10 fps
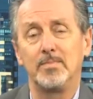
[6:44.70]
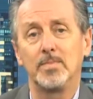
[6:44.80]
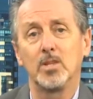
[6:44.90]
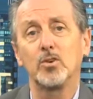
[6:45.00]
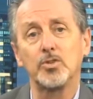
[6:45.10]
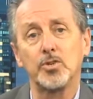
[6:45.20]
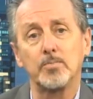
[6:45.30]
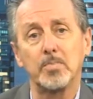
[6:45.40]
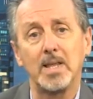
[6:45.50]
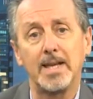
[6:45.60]
long-term
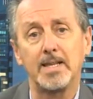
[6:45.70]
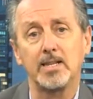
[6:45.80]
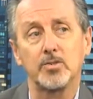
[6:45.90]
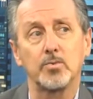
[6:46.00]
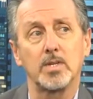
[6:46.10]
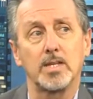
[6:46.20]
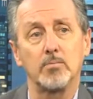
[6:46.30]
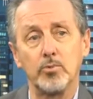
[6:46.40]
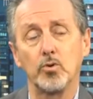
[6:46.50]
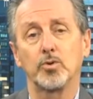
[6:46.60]
planning is really
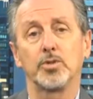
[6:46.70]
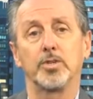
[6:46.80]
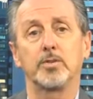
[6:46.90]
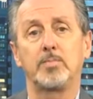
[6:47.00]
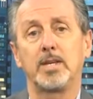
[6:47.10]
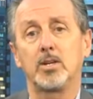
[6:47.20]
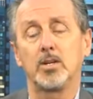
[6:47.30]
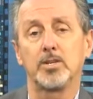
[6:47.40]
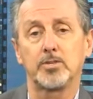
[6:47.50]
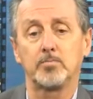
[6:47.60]
important
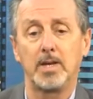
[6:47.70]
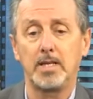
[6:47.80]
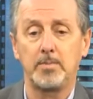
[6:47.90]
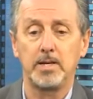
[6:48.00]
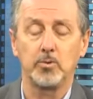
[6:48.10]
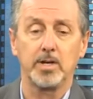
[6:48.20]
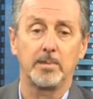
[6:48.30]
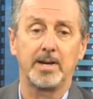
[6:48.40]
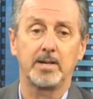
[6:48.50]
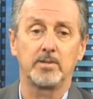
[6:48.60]
because many people come
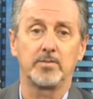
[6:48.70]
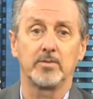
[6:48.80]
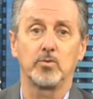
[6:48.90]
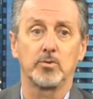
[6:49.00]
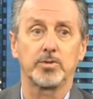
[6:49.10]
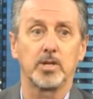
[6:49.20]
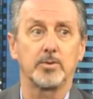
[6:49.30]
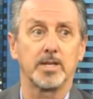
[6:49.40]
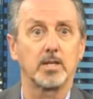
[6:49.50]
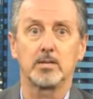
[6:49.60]
out of divorce going,